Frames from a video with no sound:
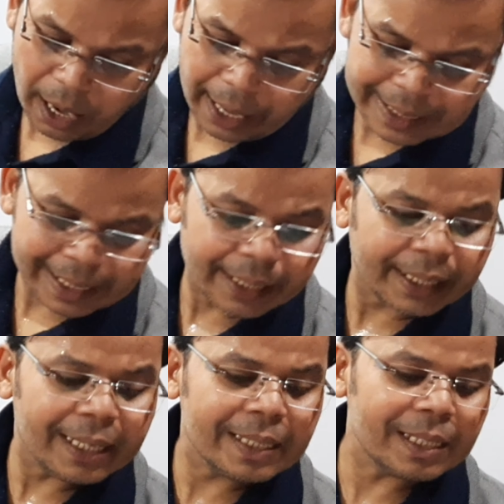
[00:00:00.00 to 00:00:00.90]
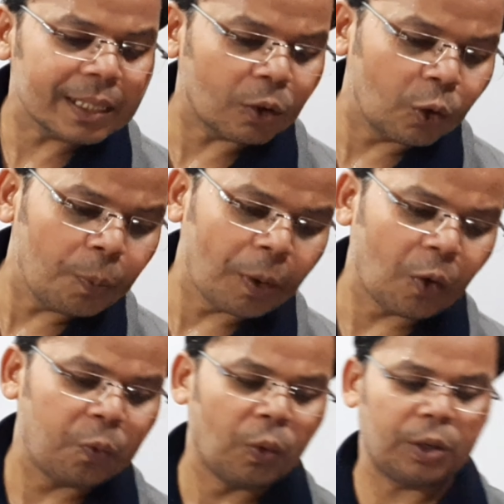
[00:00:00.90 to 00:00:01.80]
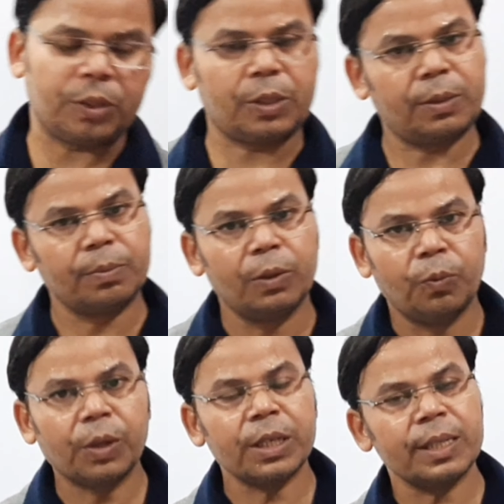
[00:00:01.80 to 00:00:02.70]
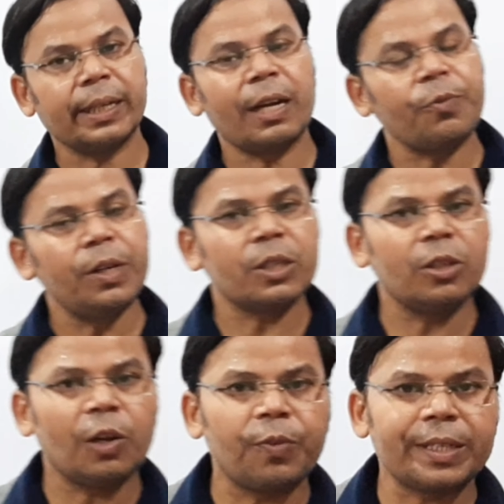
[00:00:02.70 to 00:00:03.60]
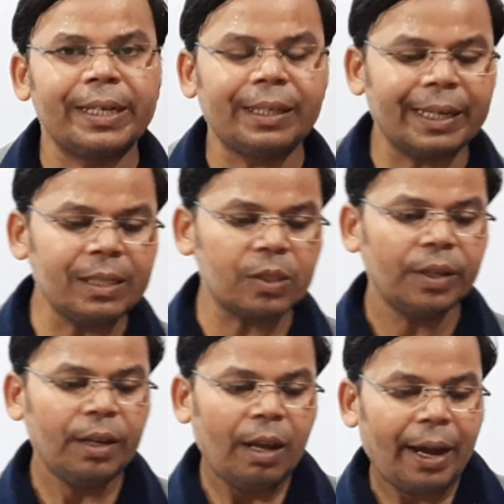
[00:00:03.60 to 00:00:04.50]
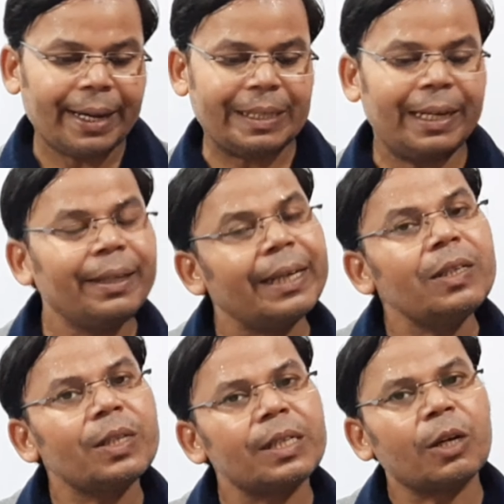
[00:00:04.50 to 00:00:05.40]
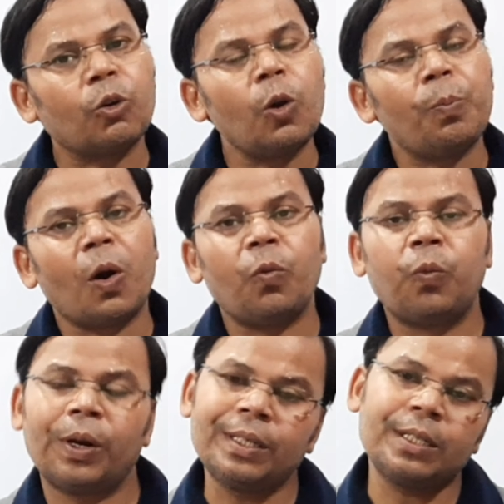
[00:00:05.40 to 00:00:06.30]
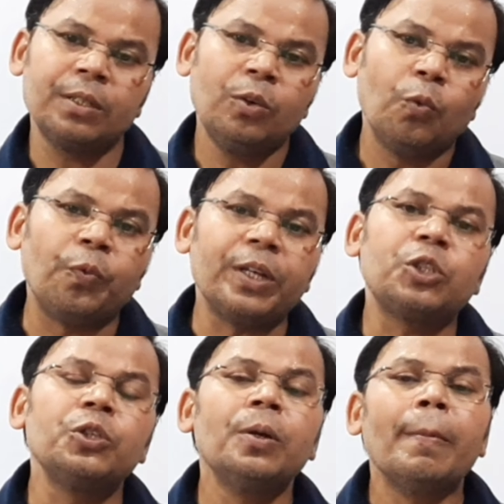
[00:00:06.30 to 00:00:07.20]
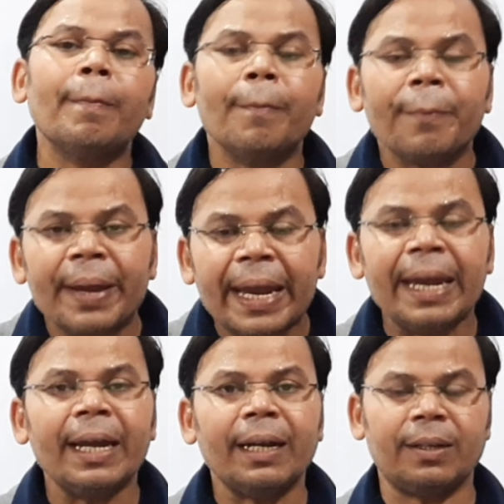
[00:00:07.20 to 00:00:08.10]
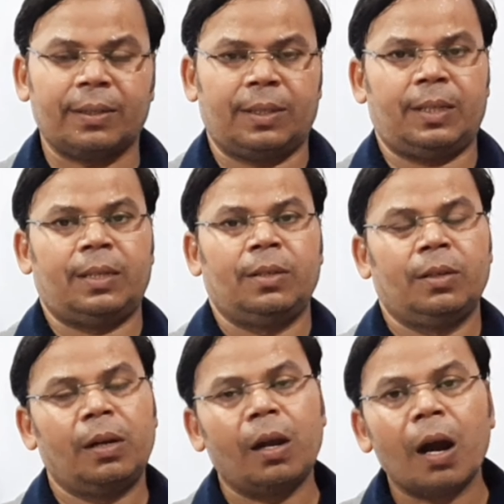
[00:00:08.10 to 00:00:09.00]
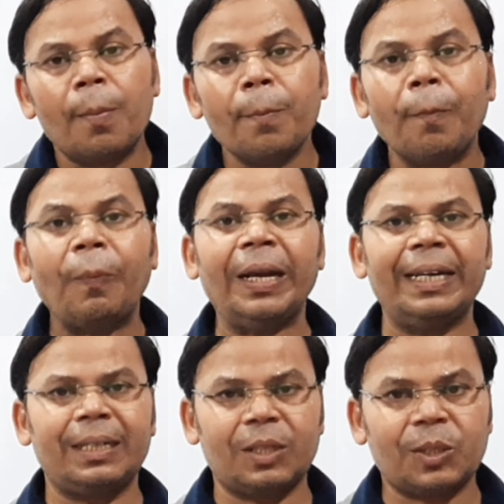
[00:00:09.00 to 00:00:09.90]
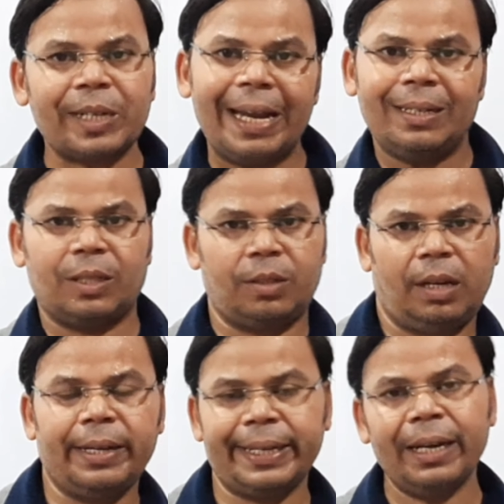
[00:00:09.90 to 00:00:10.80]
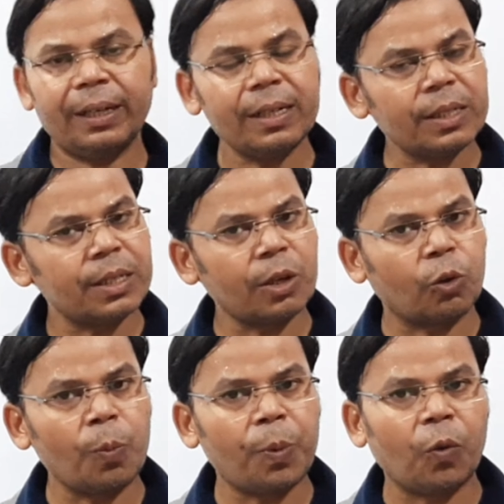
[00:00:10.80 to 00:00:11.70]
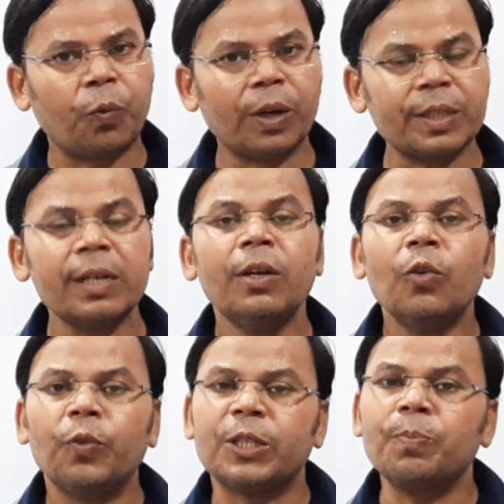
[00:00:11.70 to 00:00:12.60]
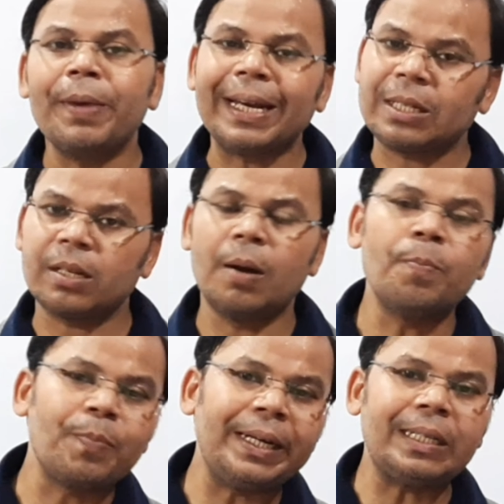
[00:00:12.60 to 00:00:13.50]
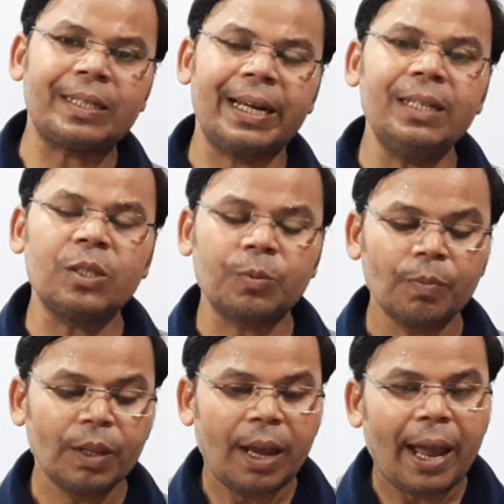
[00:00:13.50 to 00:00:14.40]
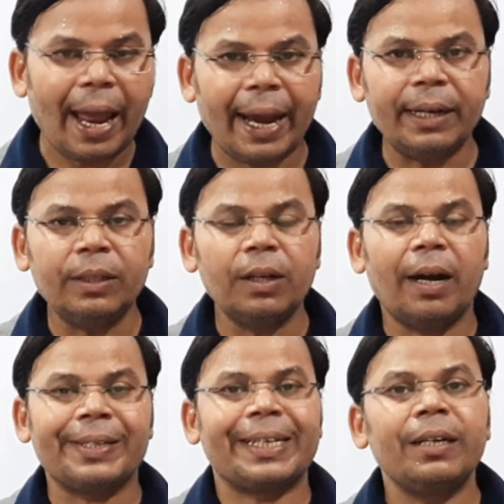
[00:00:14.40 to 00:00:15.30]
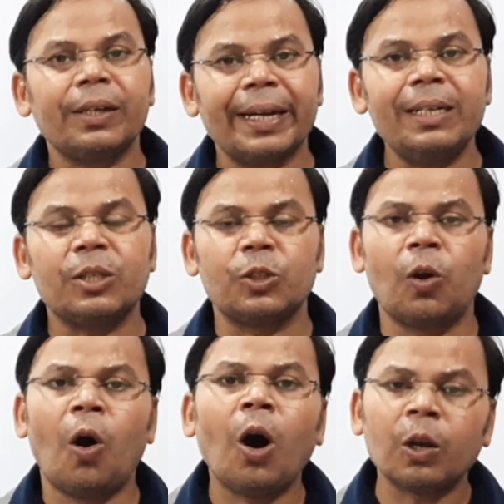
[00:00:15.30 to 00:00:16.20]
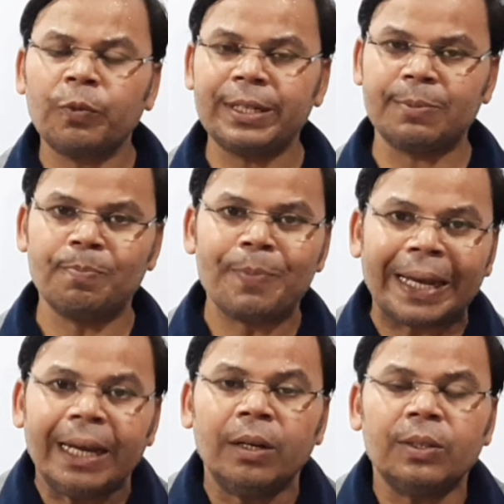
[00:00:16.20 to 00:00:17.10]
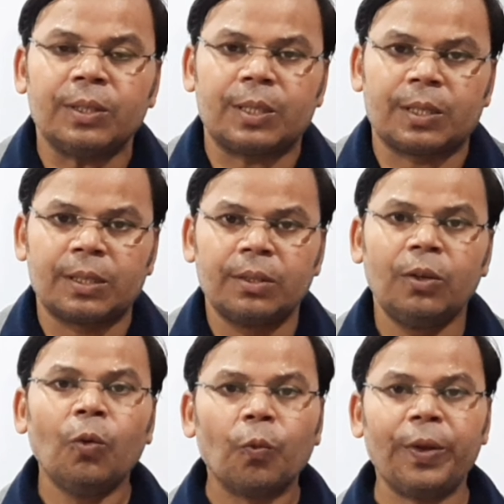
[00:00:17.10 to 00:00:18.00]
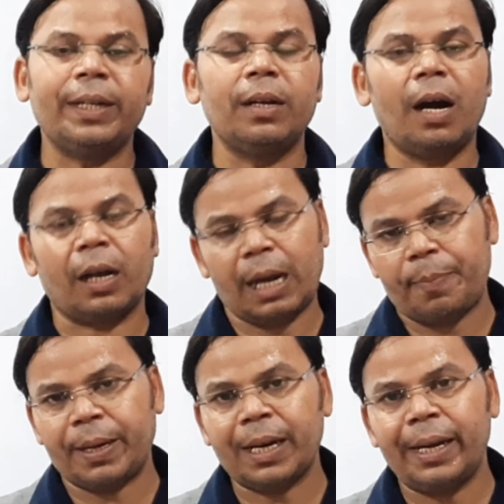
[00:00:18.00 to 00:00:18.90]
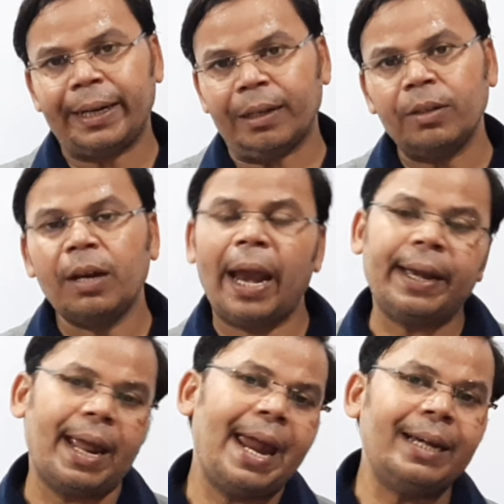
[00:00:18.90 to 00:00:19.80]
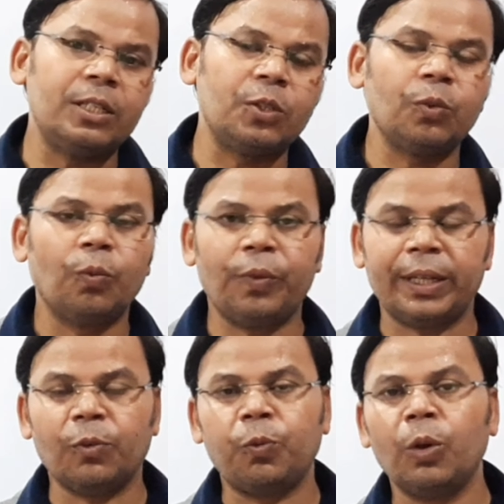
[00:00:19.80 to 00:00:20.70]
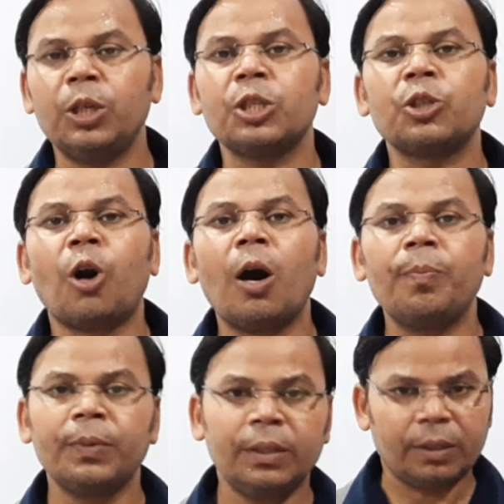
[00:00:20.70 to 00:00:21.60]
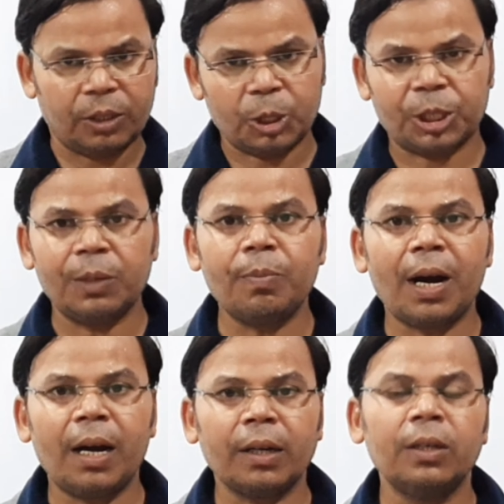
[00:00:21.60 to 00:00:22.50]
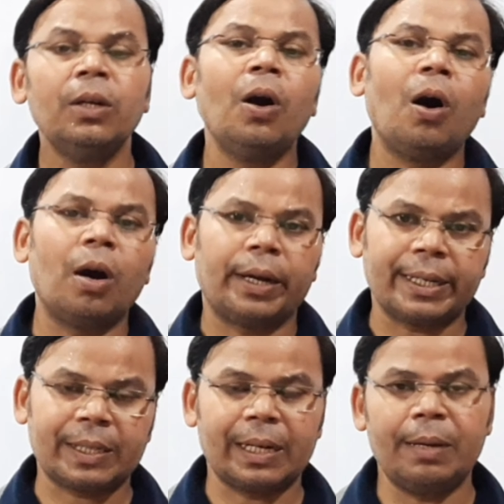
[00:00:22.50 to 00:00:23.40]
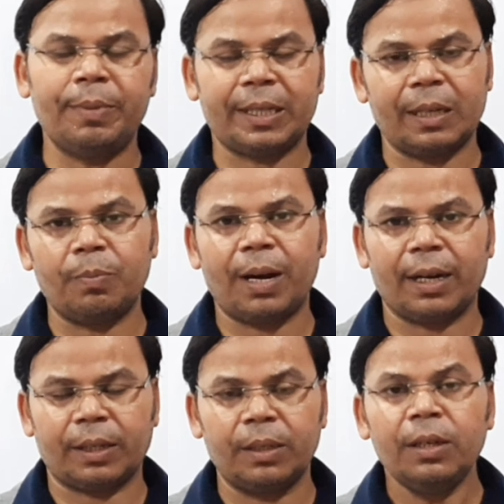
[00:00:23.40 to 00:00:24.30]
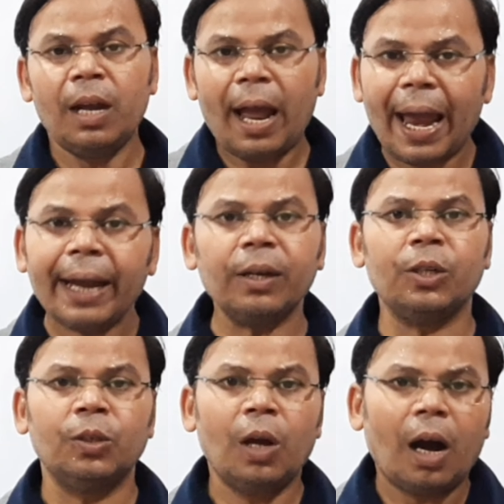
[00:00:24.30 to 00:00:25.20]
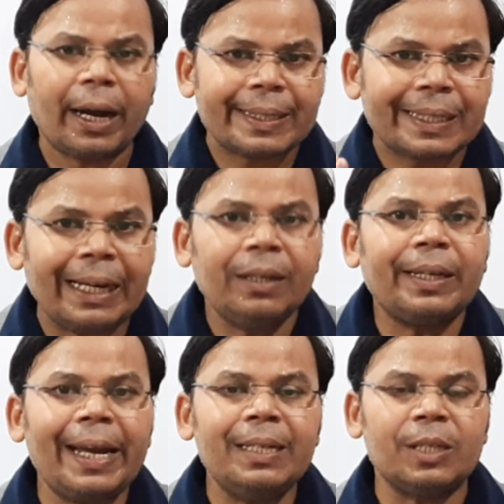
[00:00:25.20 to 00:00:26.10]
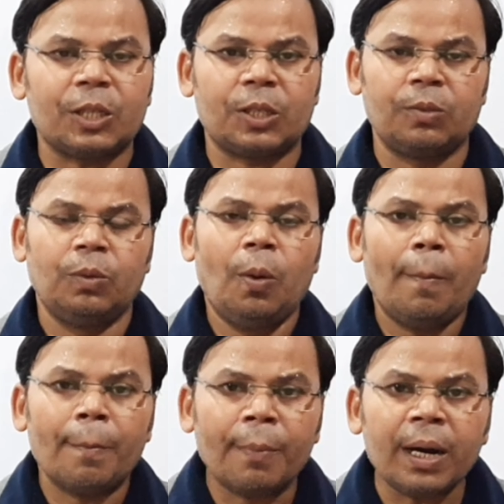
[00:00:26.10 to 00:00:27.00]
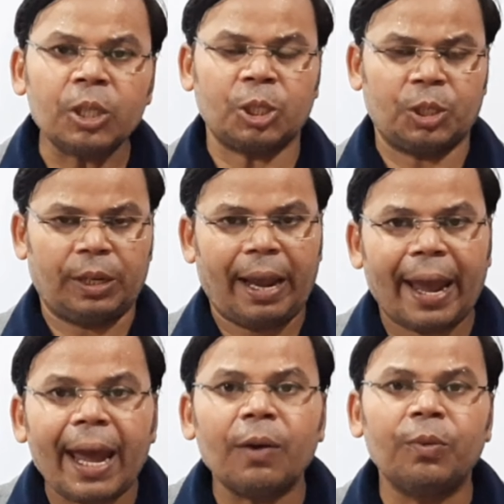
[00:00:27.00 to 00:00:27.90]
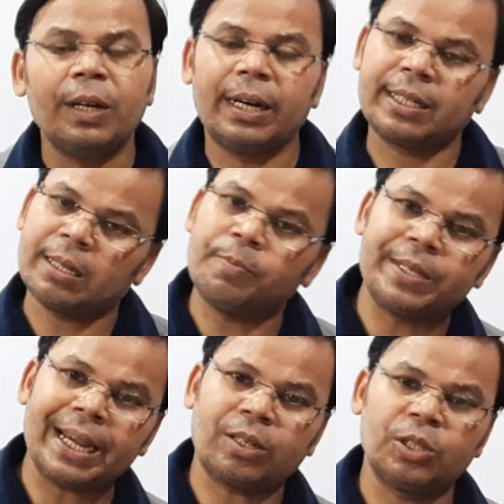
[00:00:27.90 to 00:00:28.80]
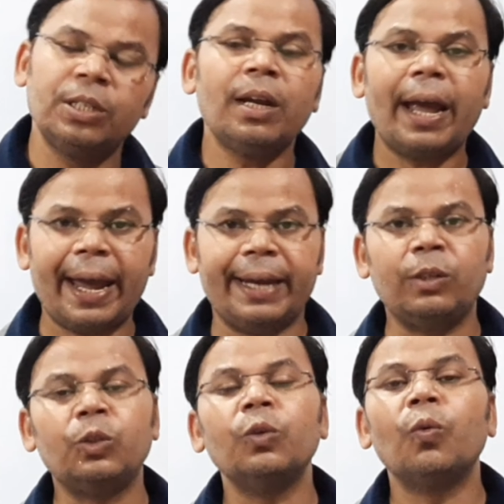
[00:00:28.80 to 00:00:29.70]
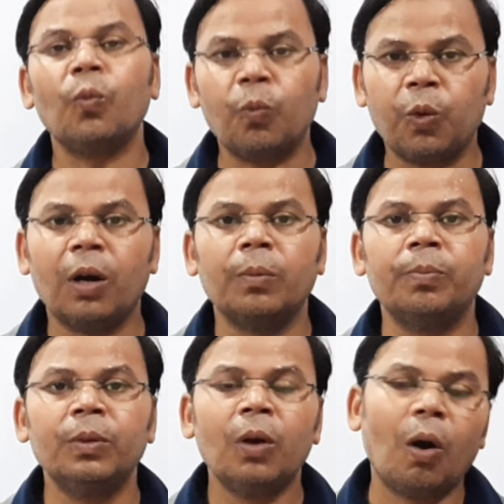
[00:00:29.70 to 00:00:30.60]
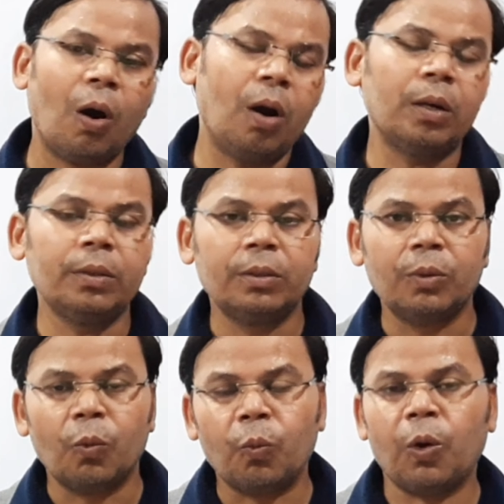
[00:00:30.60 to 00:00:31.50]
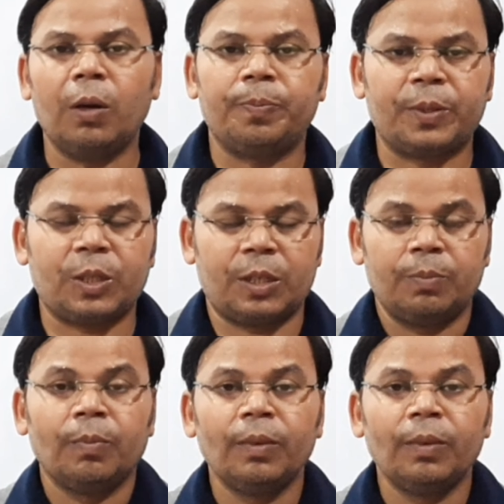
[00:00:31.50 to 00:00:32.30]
A sentence is a group of words. What is the definition of a sentence? A sentence is a group of words which makes complete sense. A sentence is a group of words which makes complete sense, and a sentence always begins with a capital letter and ends with a full stop, question mark or exclamation mark. And a sentence must have a subject and verb or verbs.